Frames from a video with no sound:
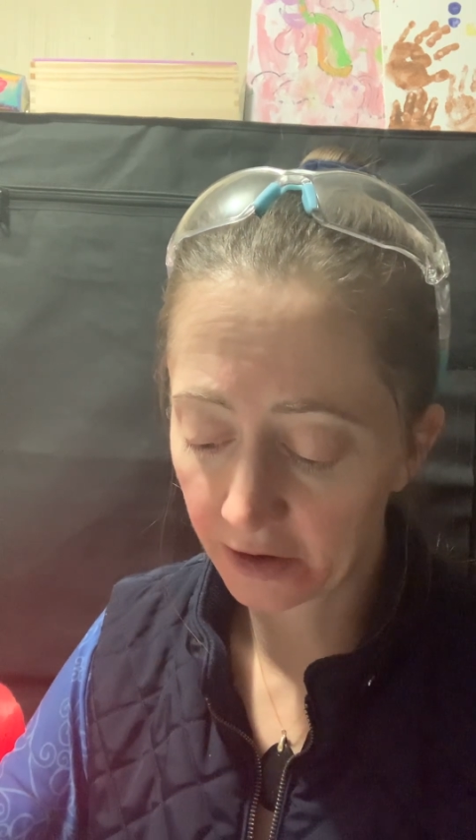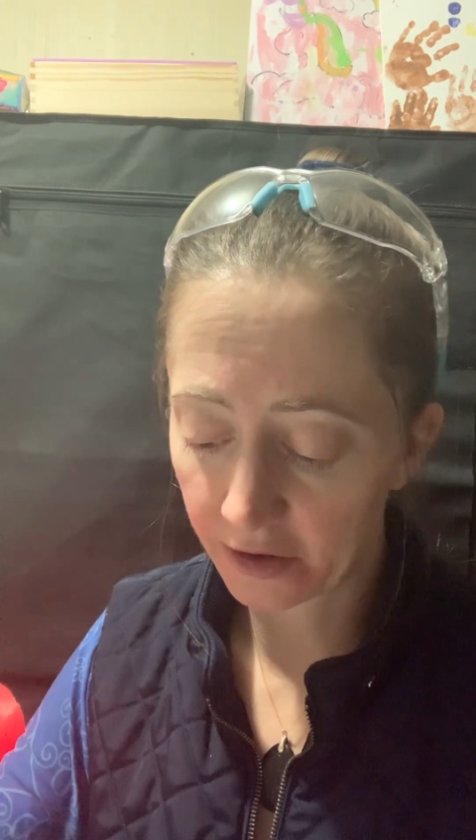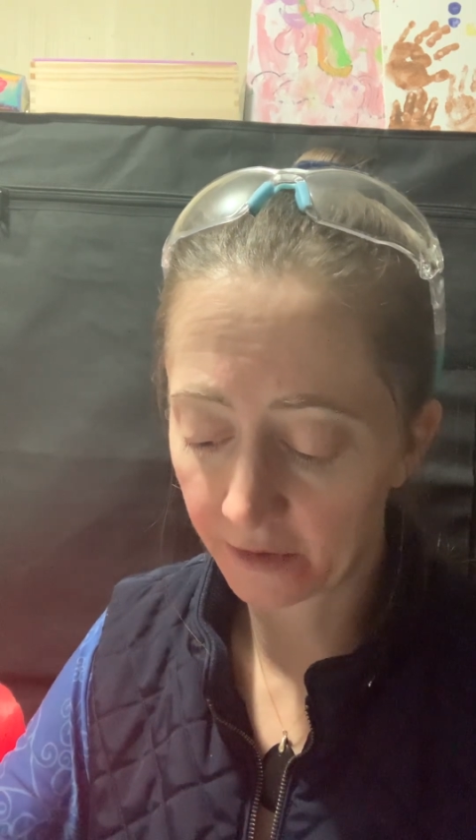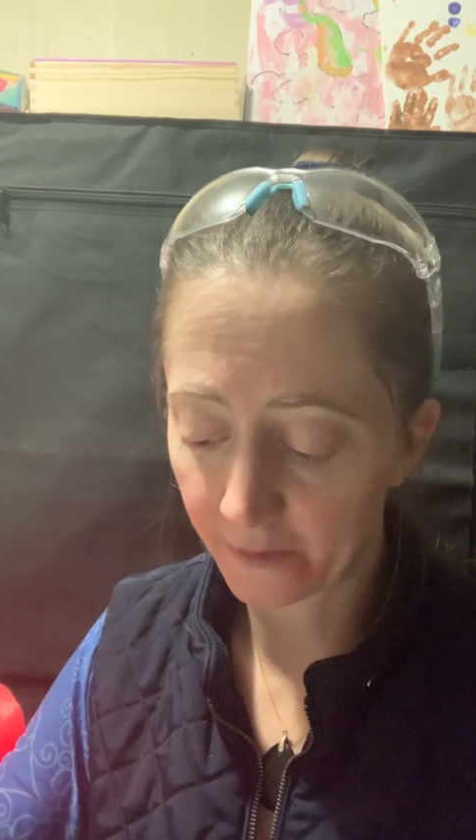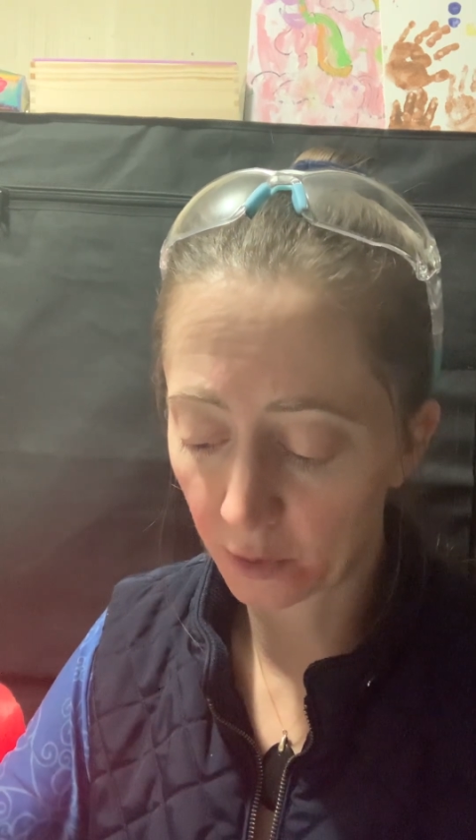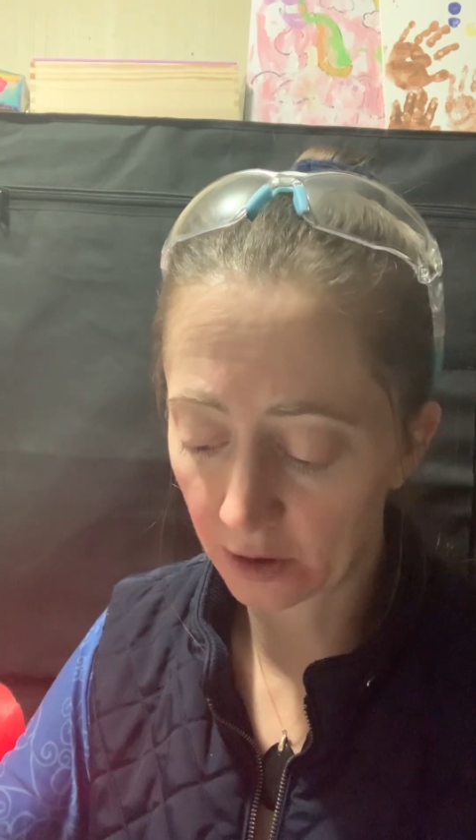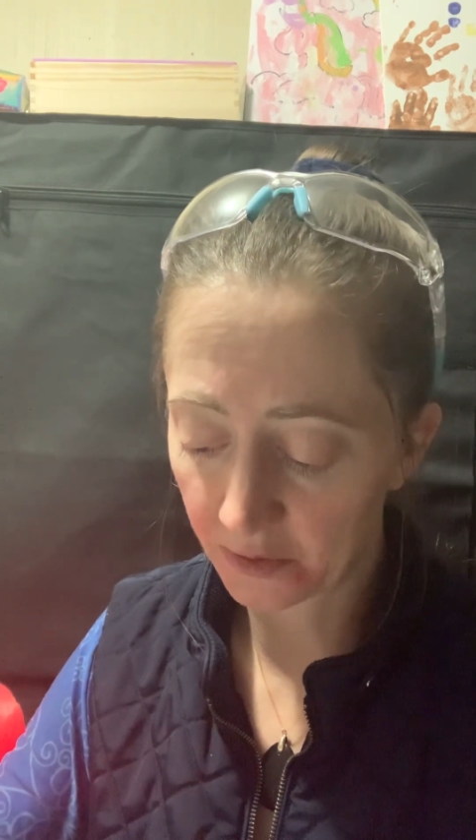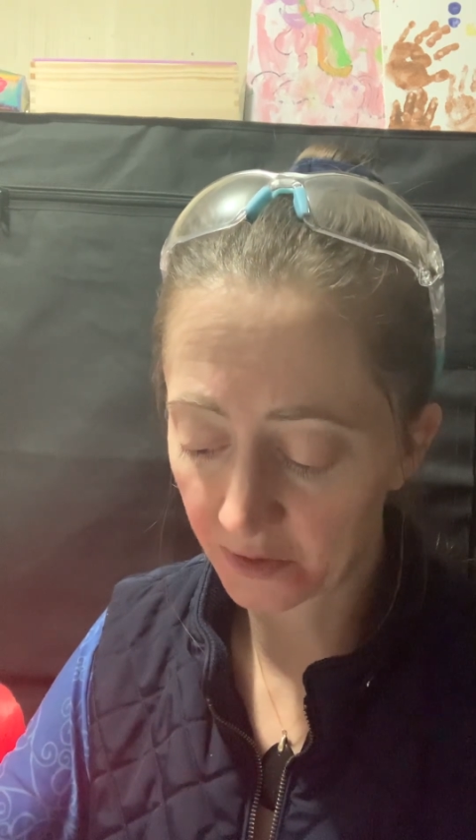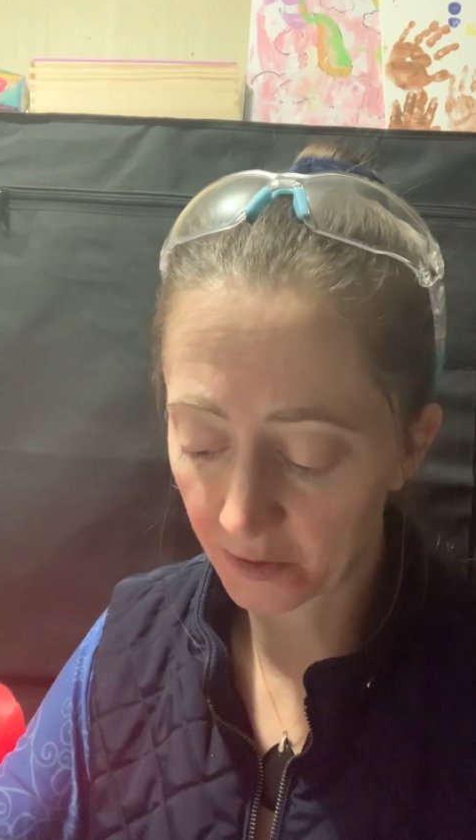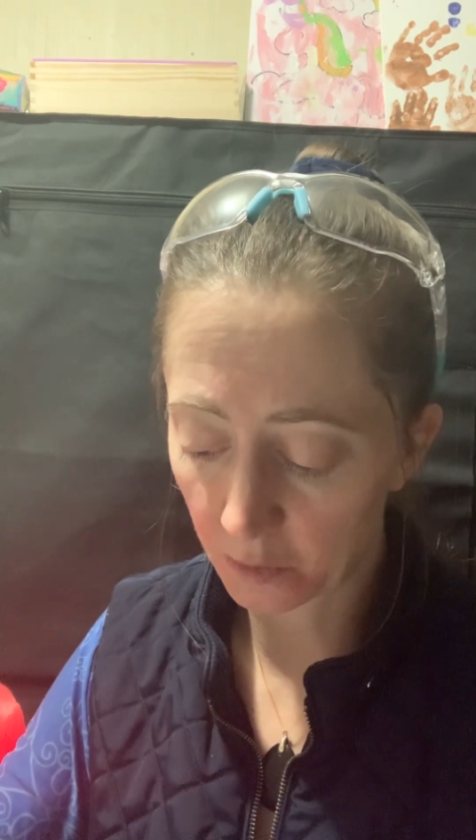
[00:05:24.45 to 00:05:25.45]
to 4
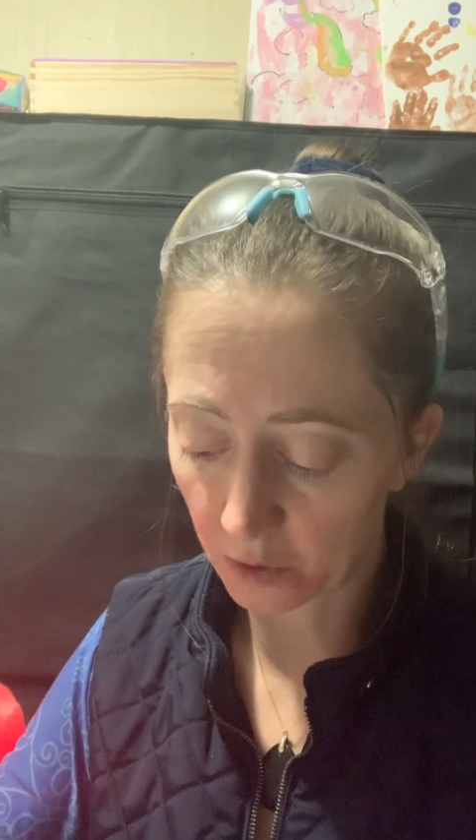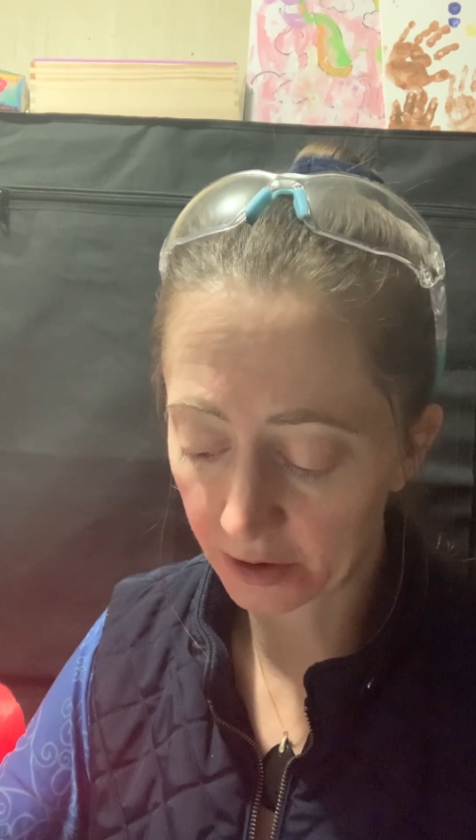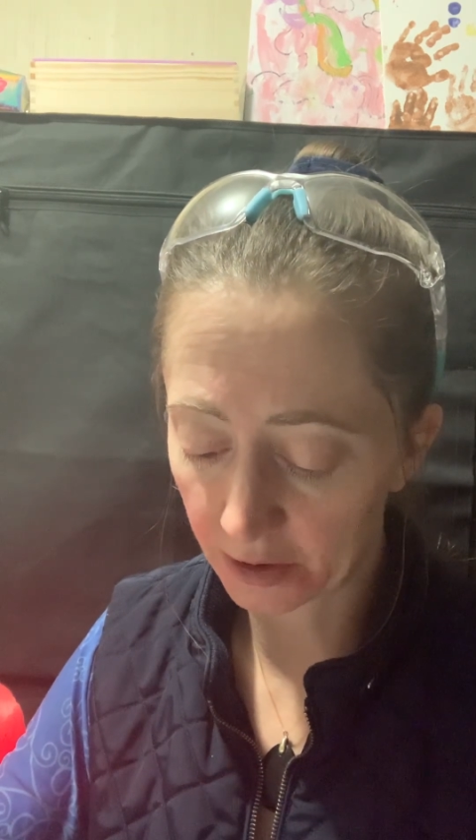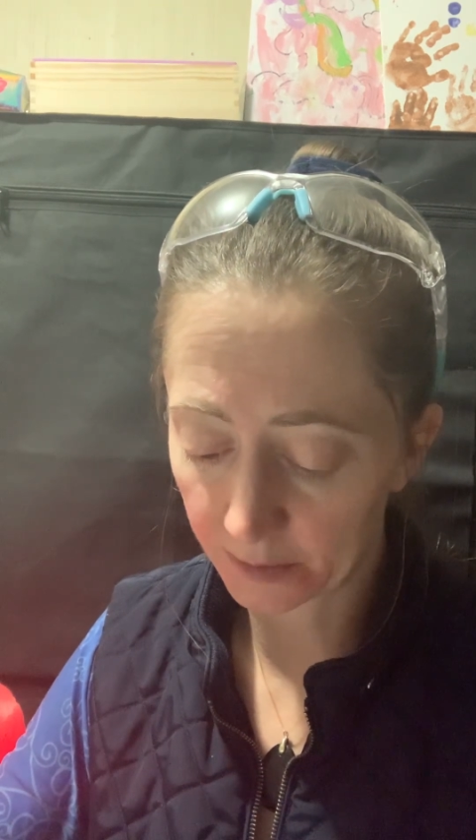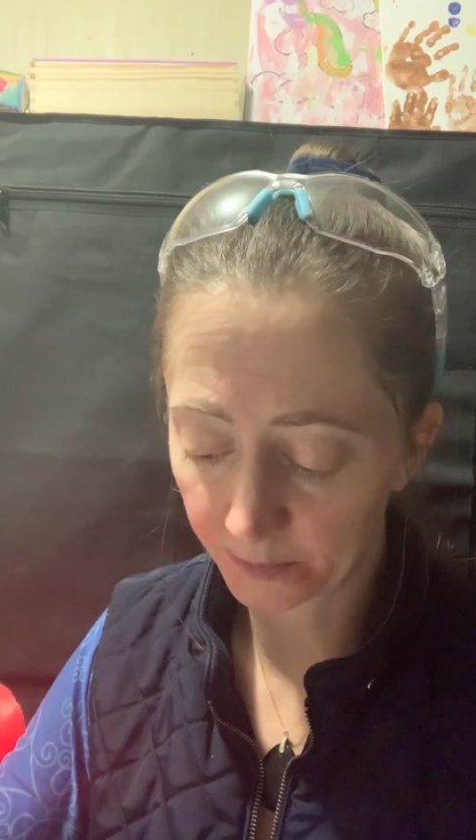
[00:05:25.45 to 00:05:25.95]
ounces of water.